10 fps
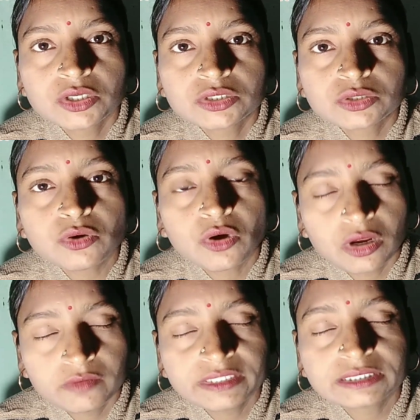so
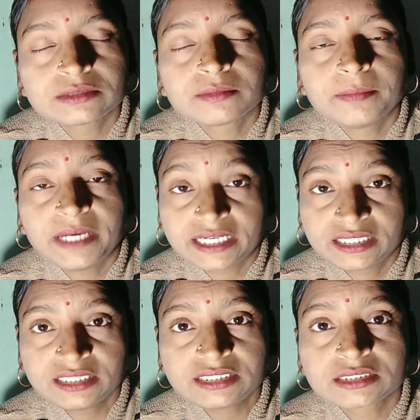always
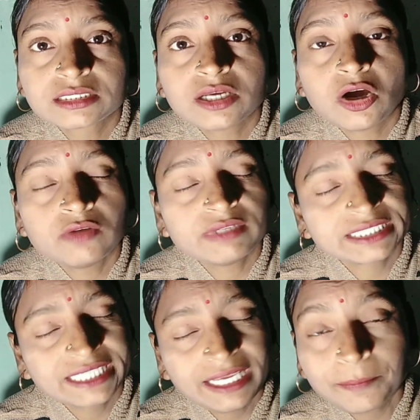practice, always
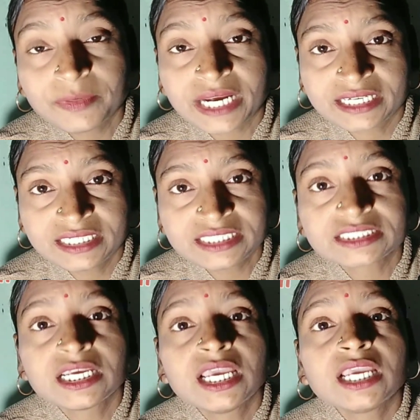keep
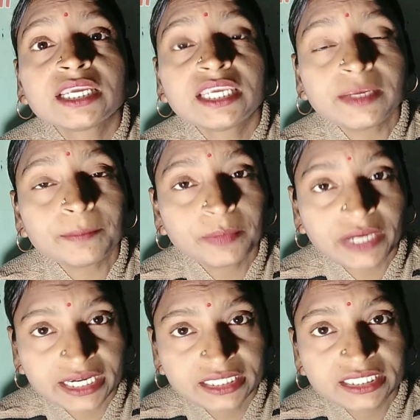practice, keep
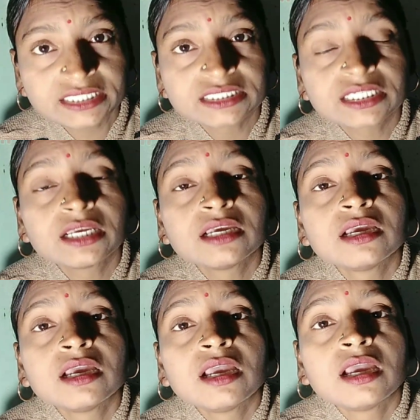practice
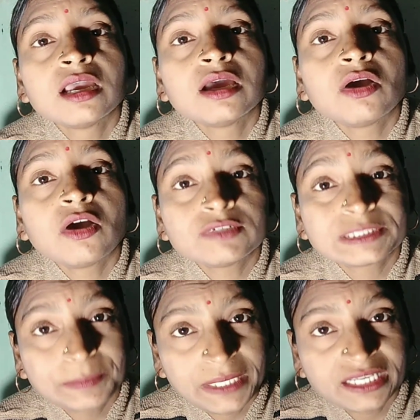of
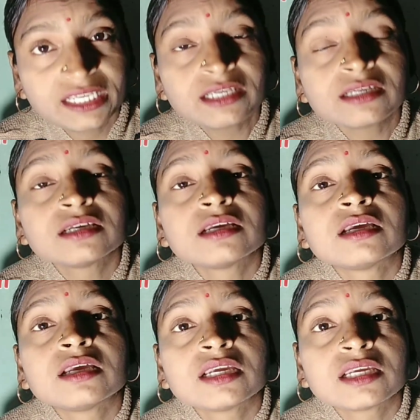speaking,
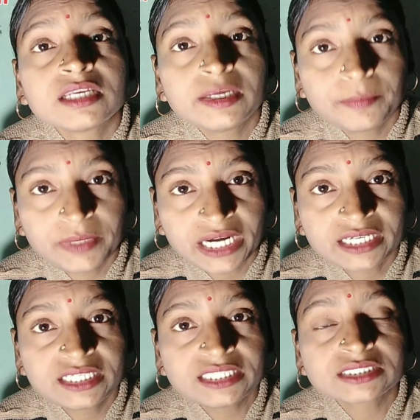keep
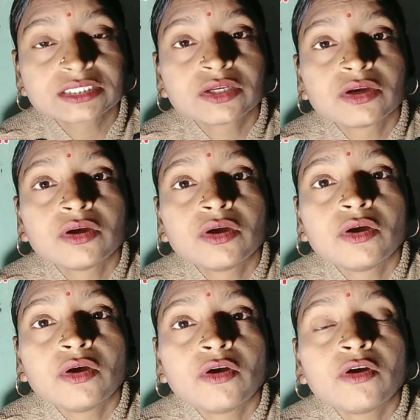practice
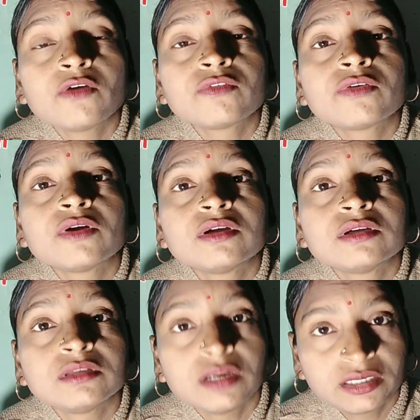of
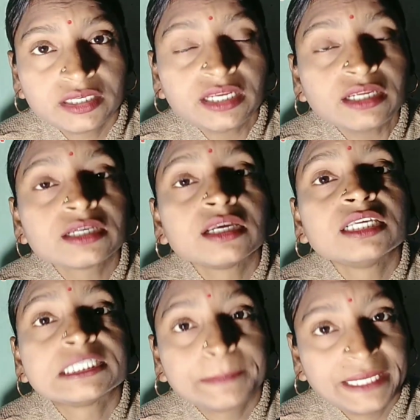learning,
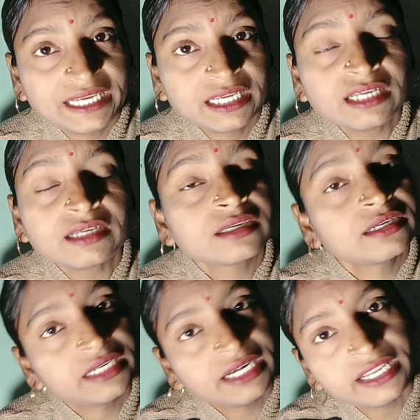speaking,
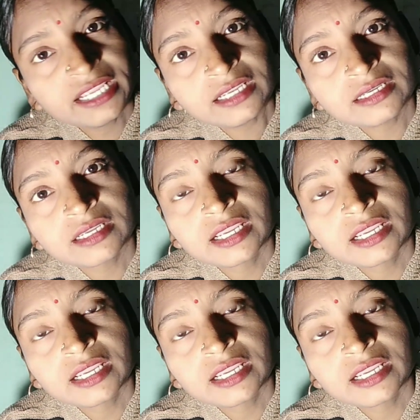reading.